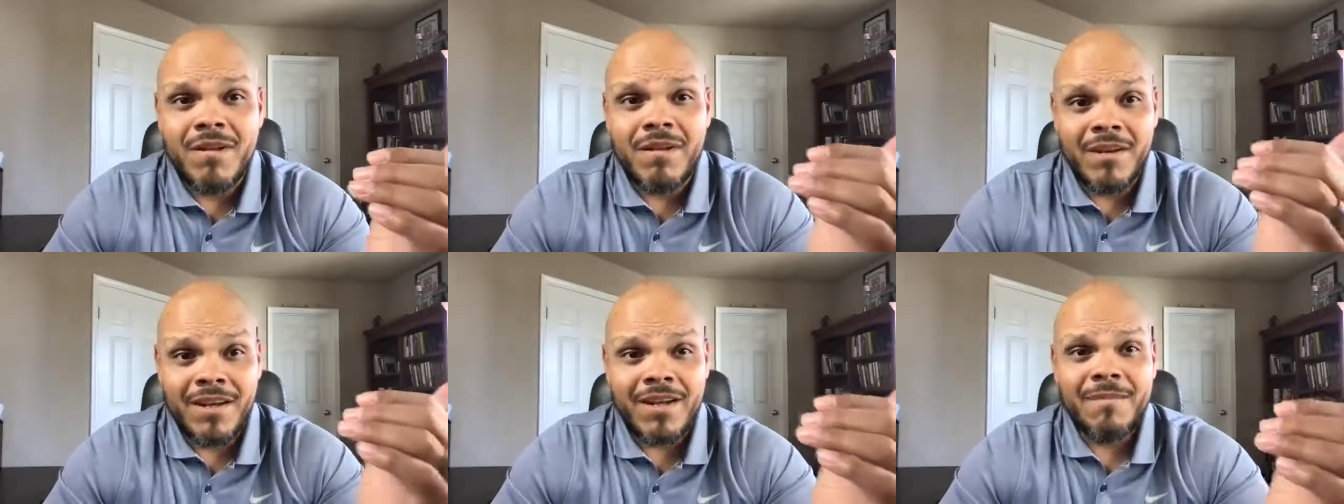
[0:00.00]

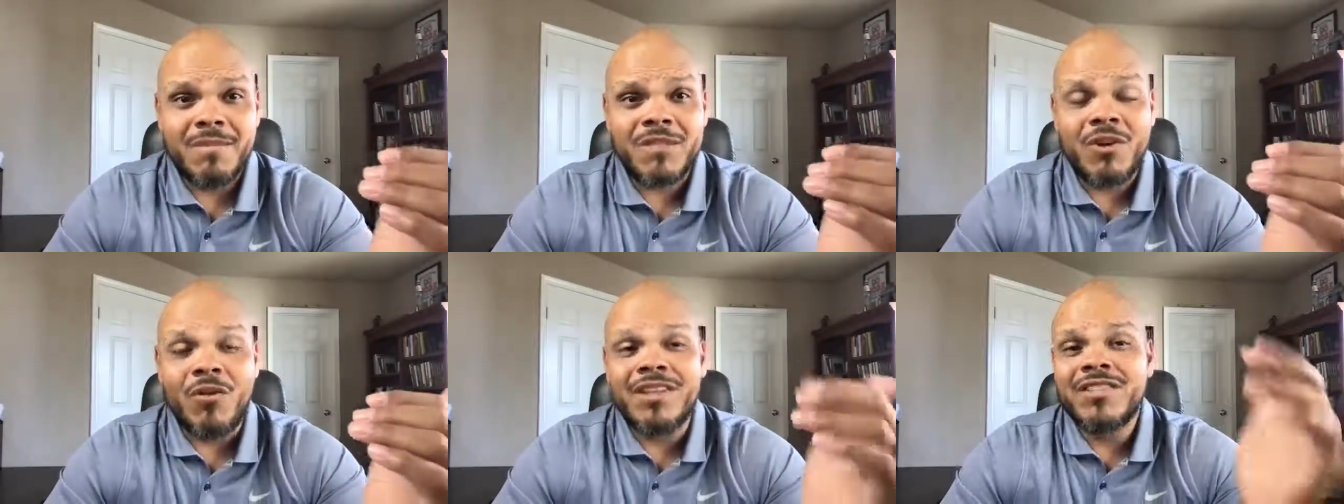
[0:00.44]
Okay,
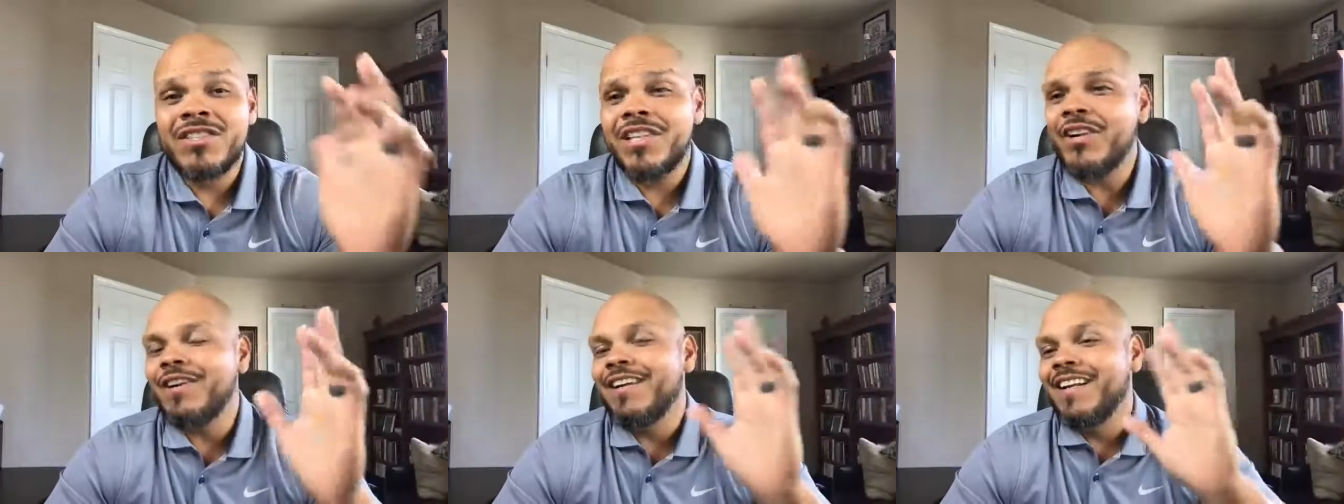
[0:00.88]
so
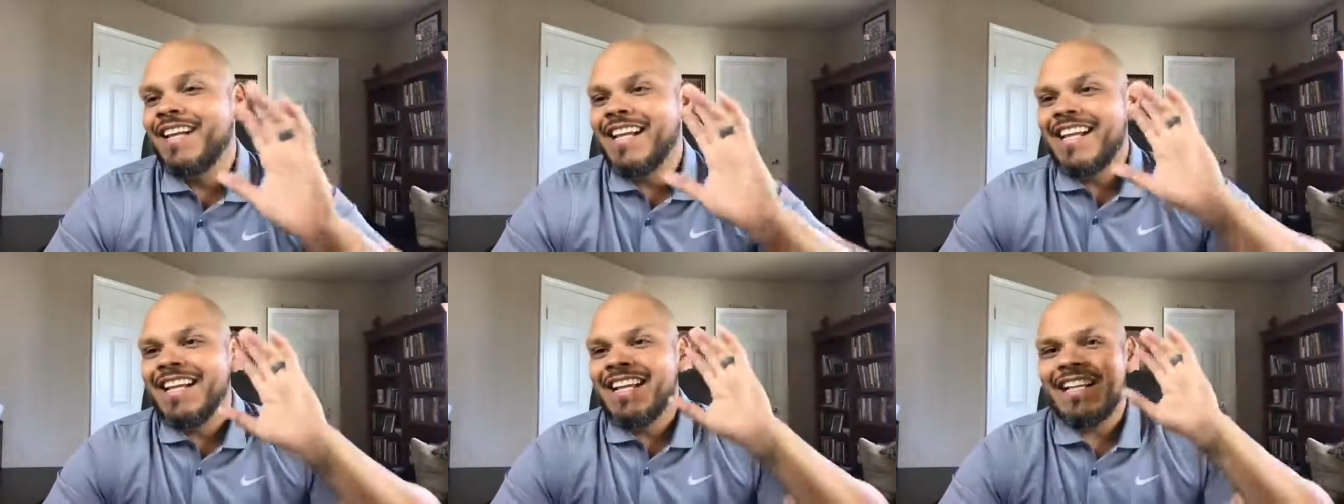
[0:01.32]
consider
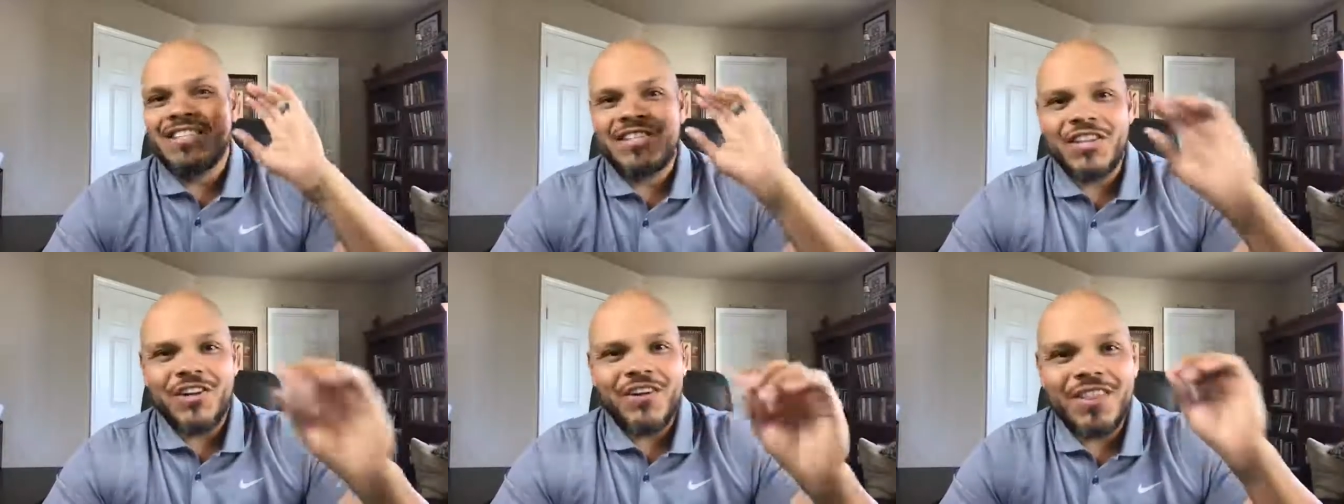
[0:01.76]

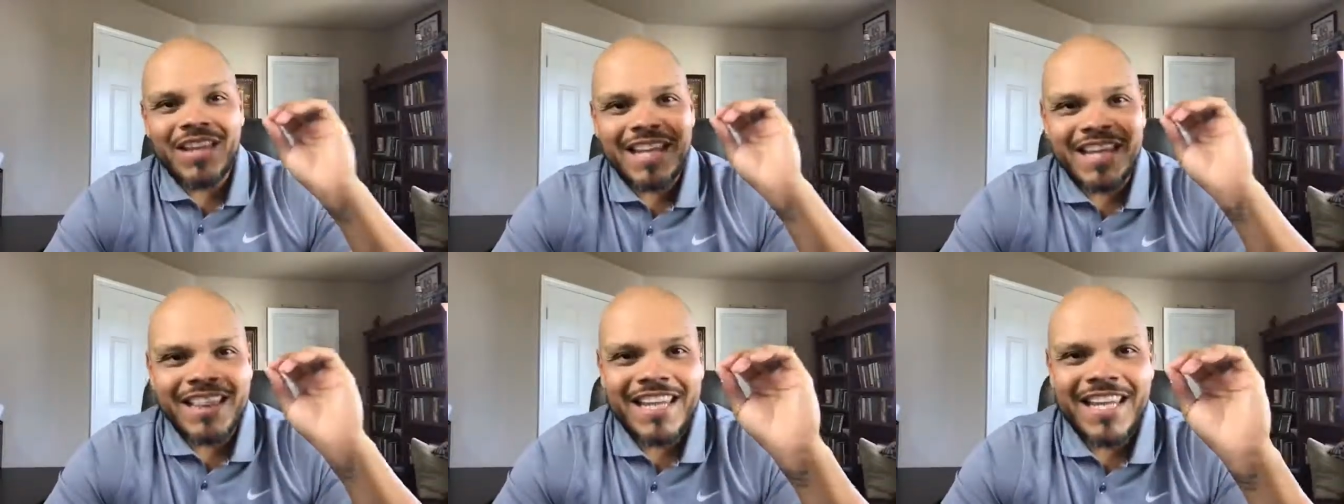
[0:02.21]
consider
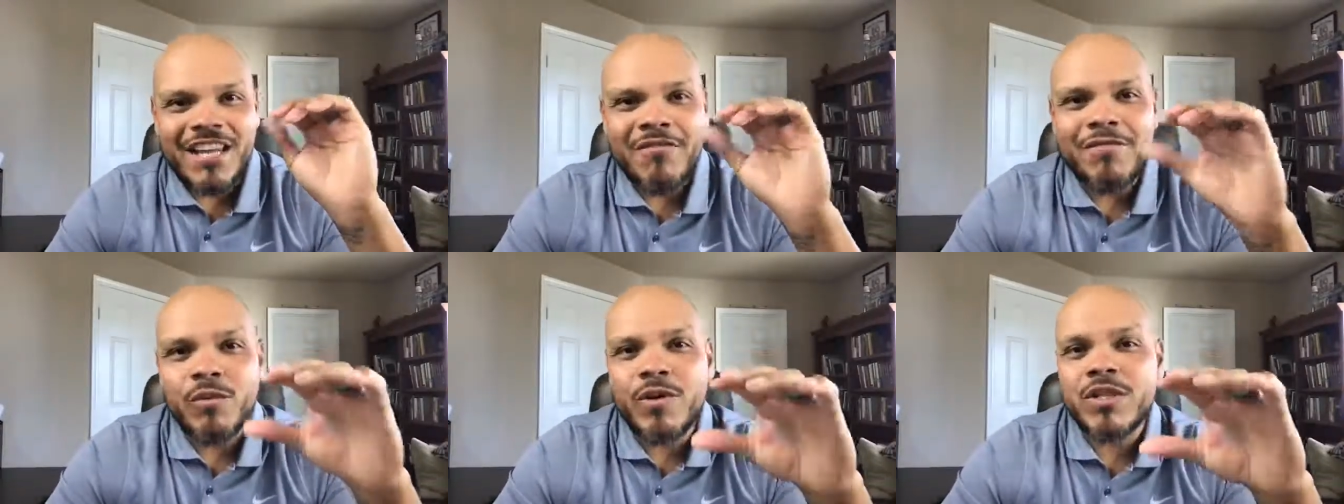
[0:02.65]
the the
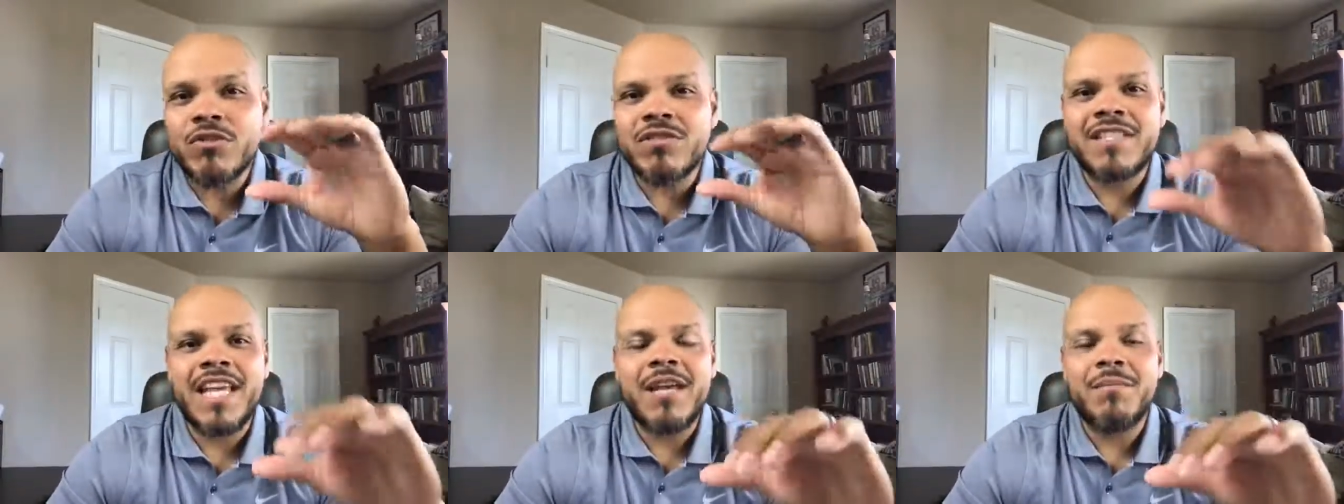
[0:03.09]
influential
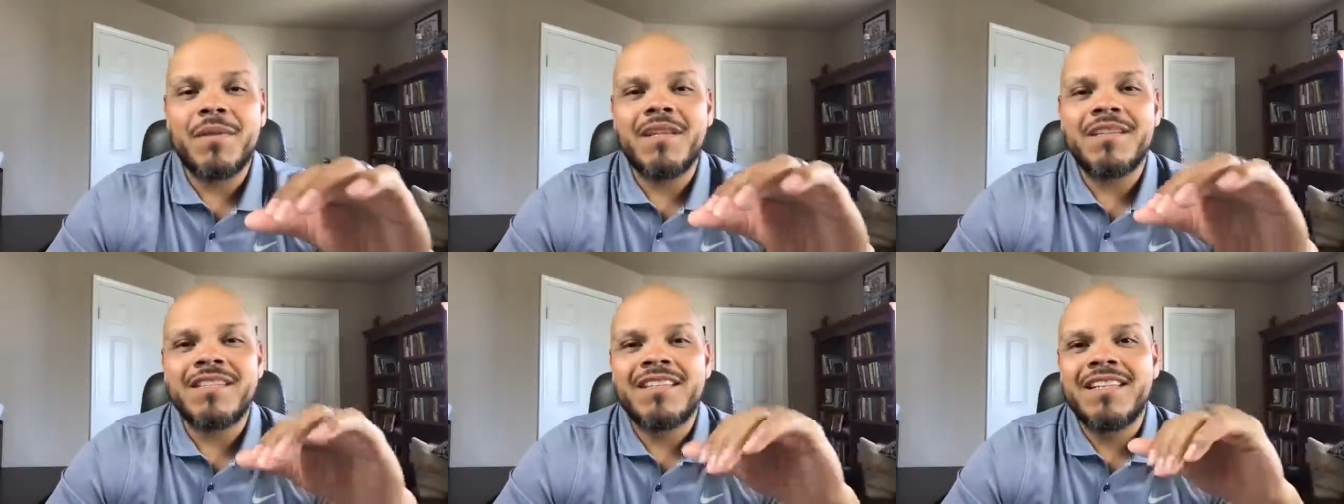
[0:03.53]

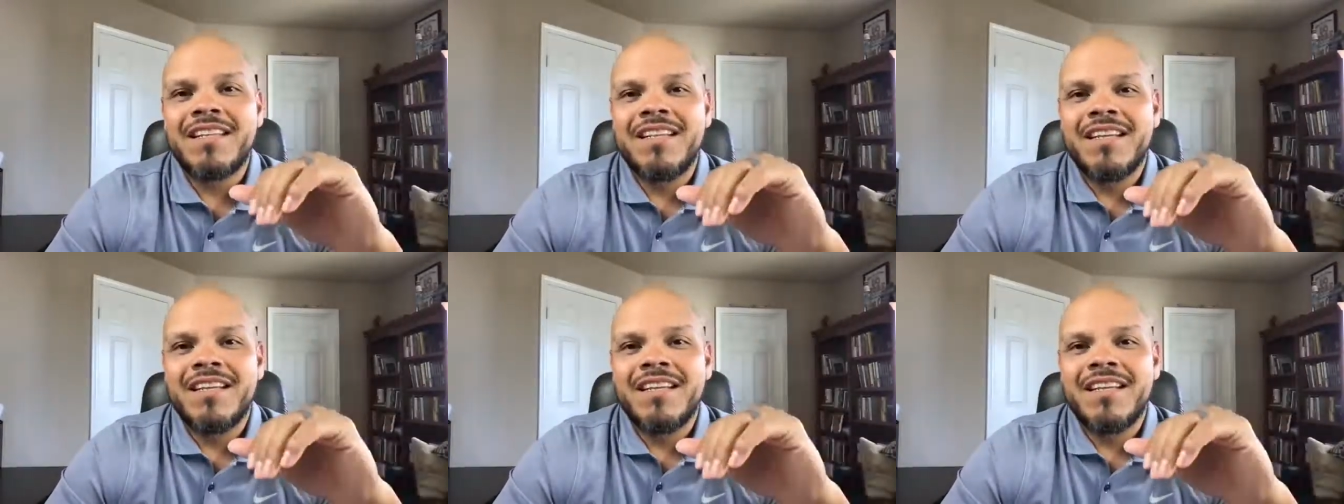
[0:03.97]
statements